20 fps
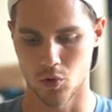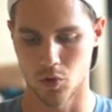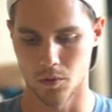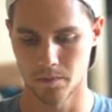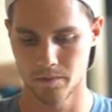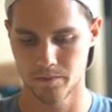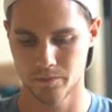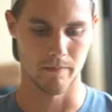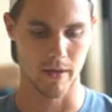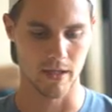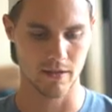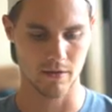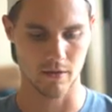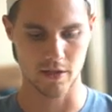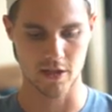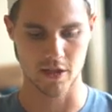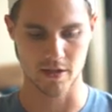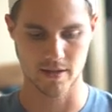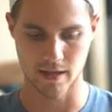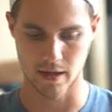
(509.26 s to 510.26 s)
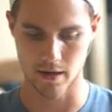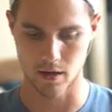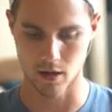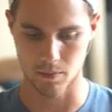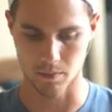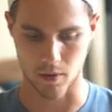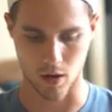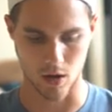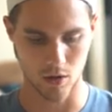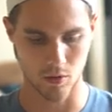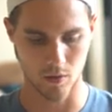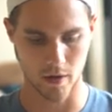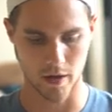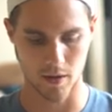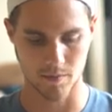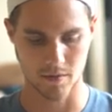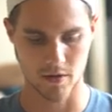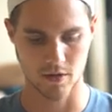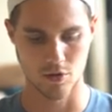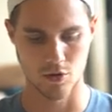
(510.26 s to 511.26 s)
Cool. And basically just set it up all the way
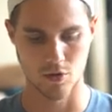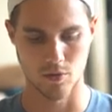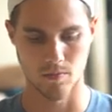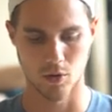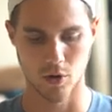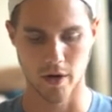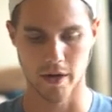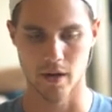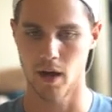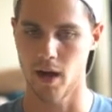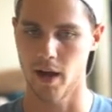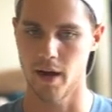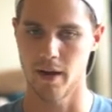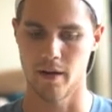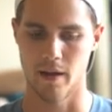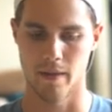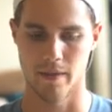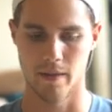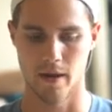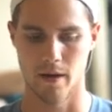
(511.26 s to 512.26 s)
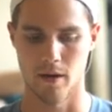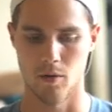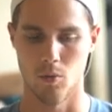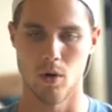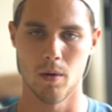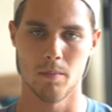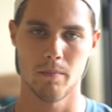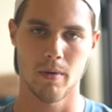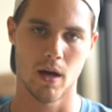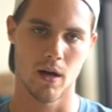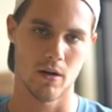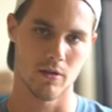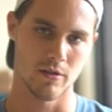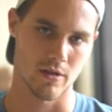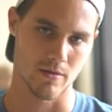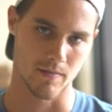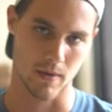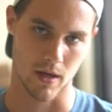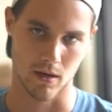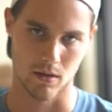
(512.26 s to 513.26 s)
up to 0.9. And then at 1 pound,
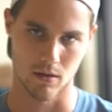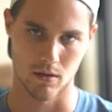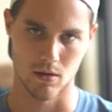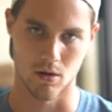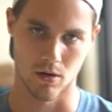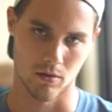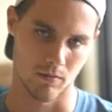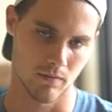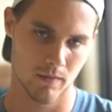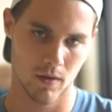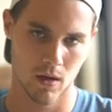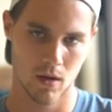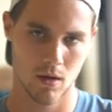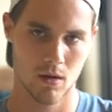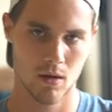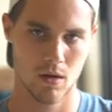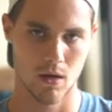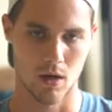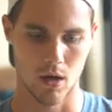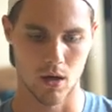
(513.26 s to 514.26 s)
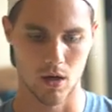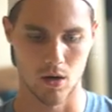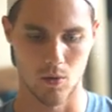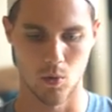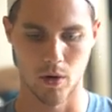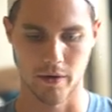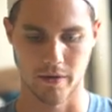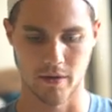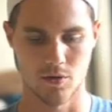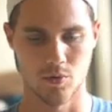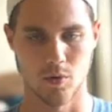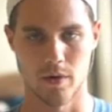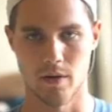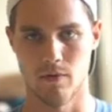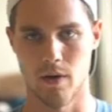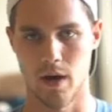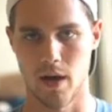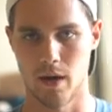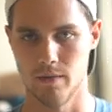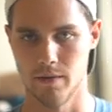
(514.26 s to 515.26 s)
just make it, 1 to
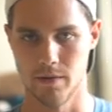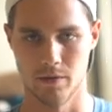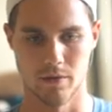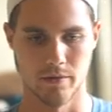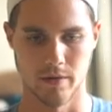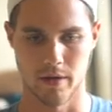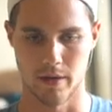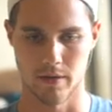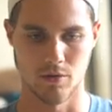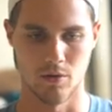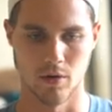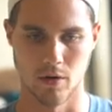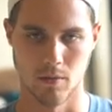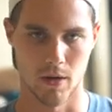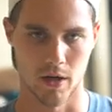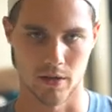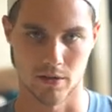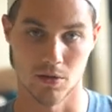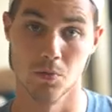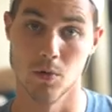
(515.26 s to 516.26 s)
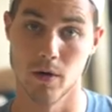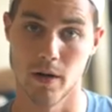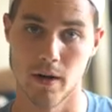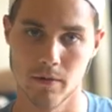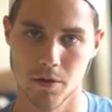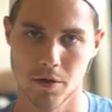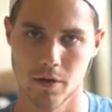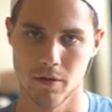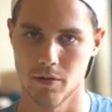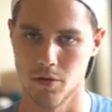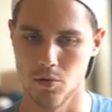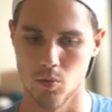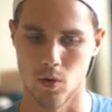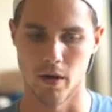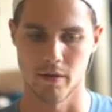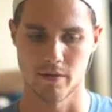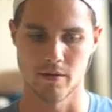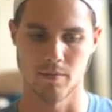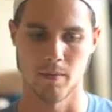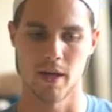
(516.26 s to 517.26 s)
25 equals like $200 or whatever you
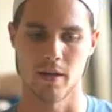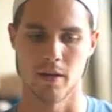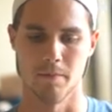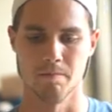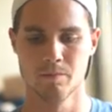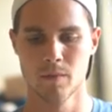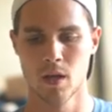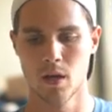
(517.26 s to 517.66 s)
want to make it.